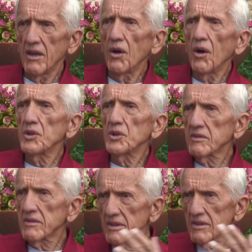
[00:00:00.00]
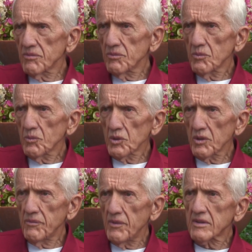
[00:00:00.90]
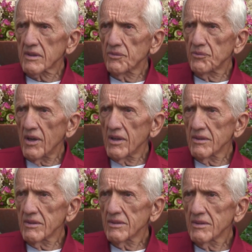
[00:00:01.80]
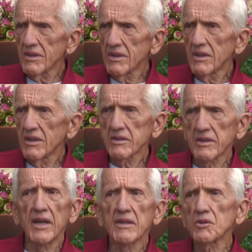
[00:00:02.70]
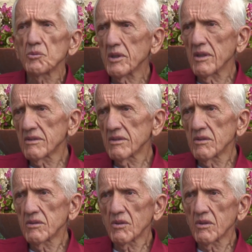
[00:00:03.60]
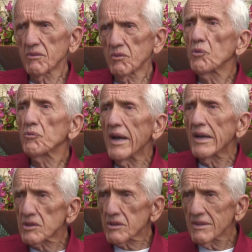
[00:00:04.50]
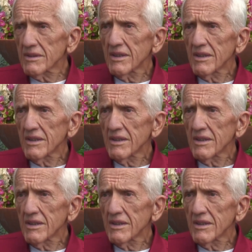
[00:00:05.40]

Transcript: heart disease will eventually follow, cancer begins to sort of grow faster.